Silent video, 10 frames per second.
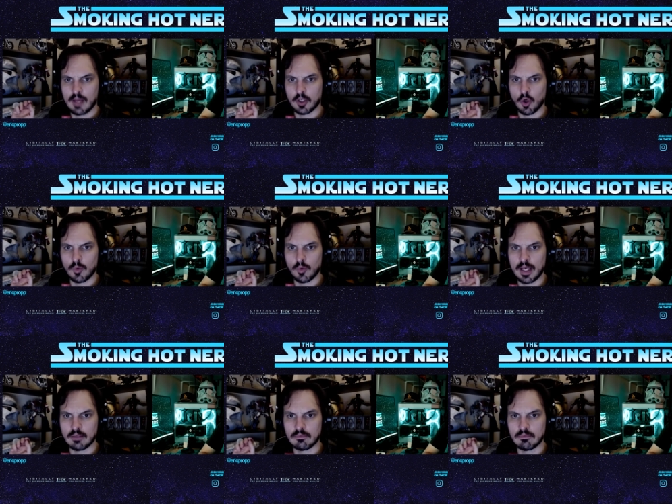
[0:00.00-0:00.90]
then go
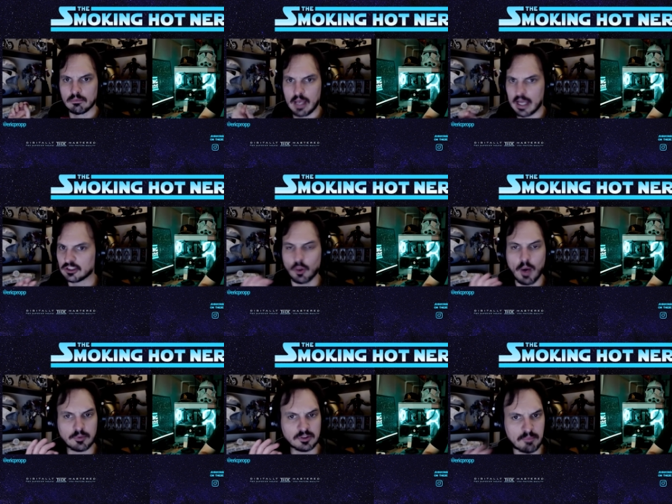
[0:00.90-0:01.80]
away and so
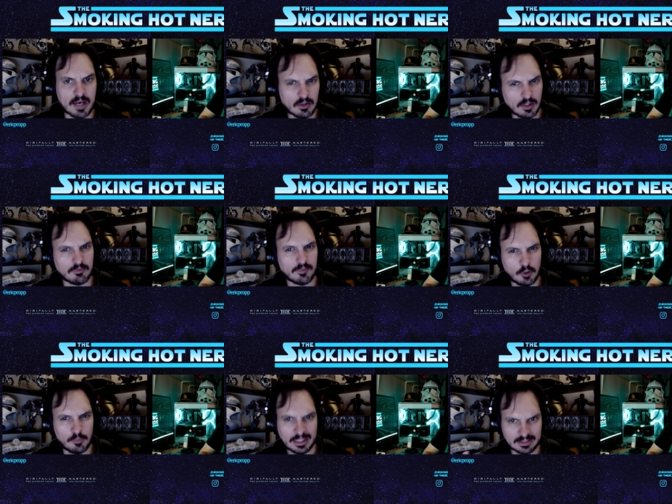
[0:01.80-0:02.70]
I was barely
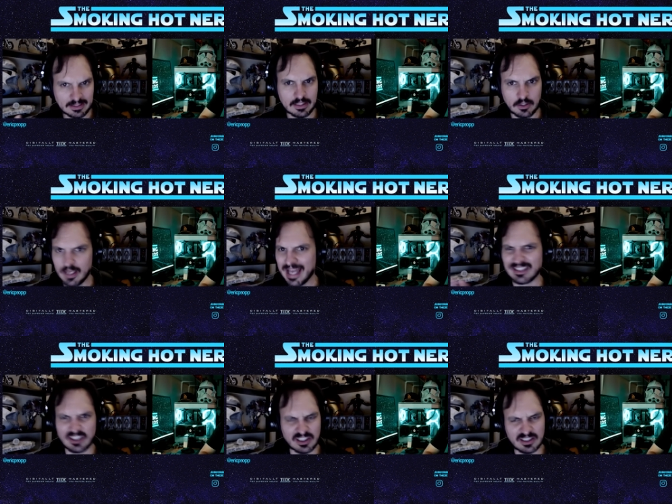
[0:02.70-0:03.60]
filming still.
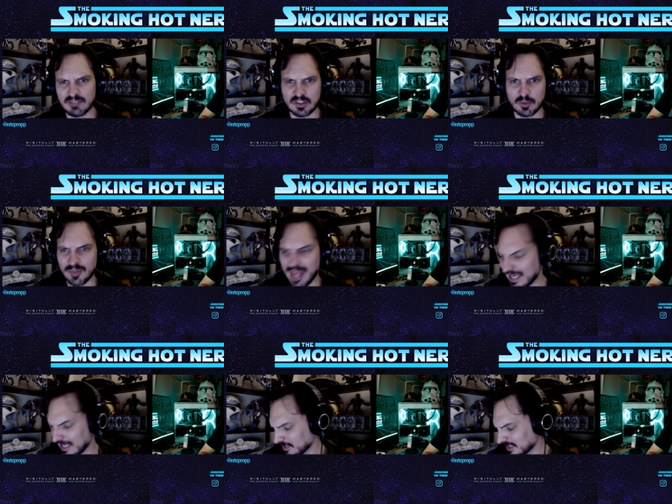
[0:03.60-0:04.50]
And just even doing
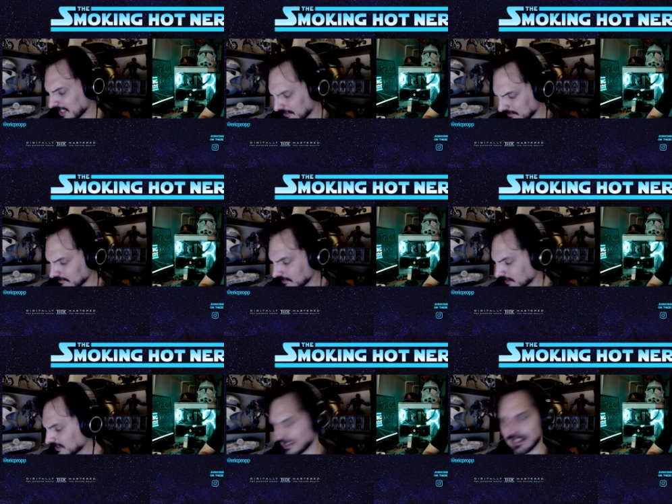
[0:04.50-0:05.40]
that, I was like, oh,
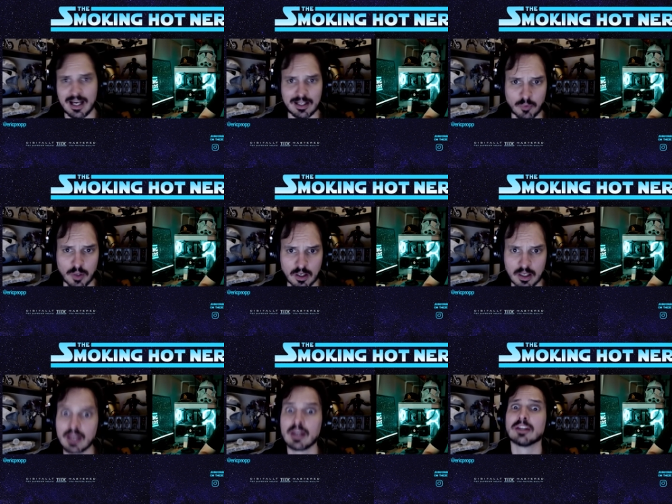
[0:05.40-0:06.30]
this is a lot of work.
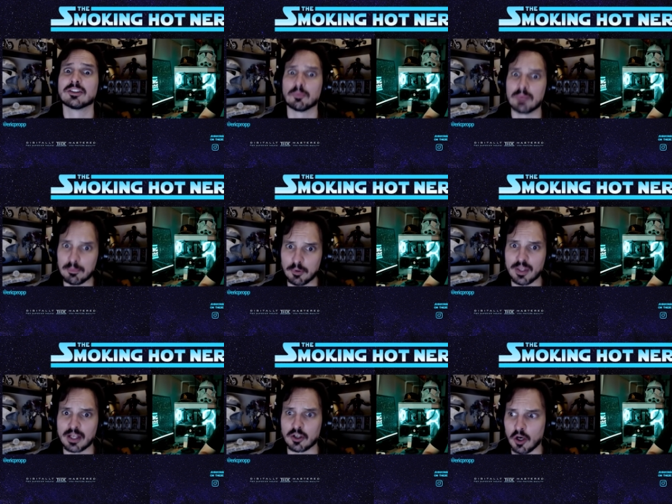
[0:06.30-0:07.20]
Yeah. So people
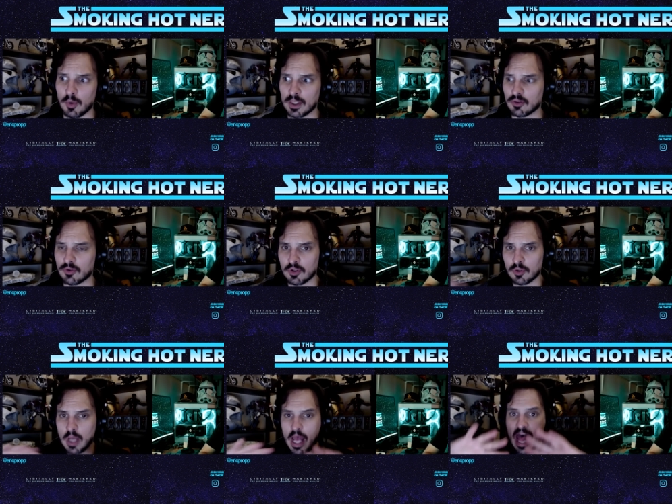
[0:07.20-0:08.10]
that are going
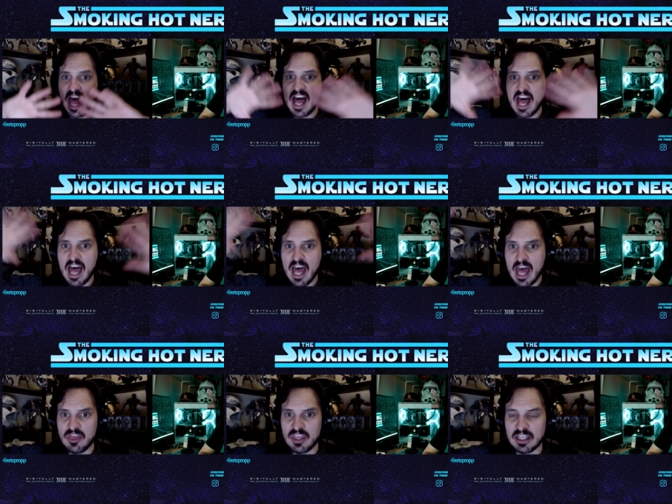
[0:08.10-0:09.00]
through
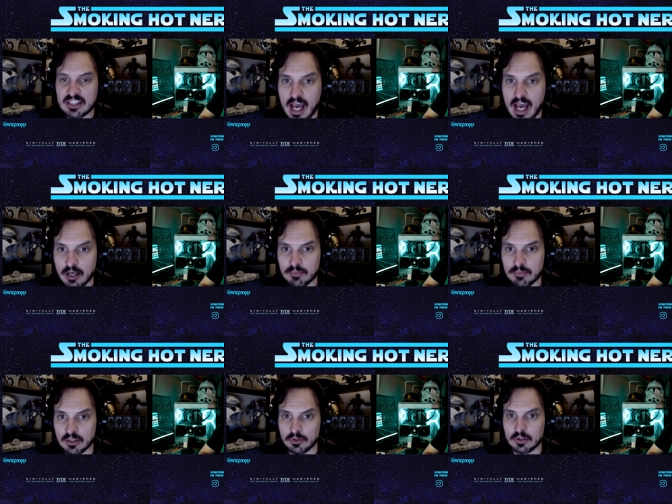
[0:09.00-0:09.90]
the entire
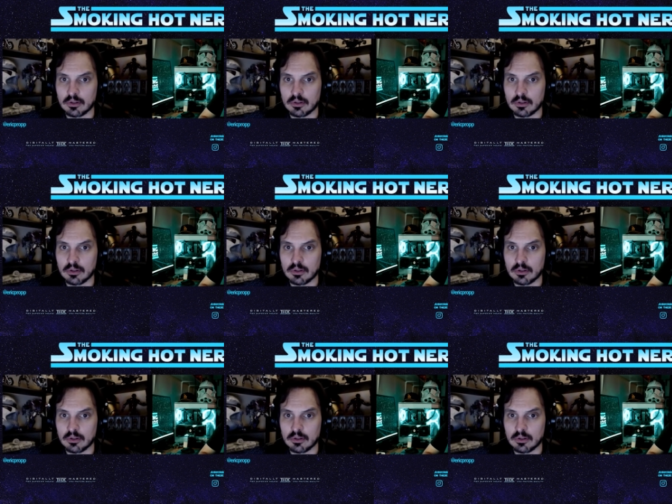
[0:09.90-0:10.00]
build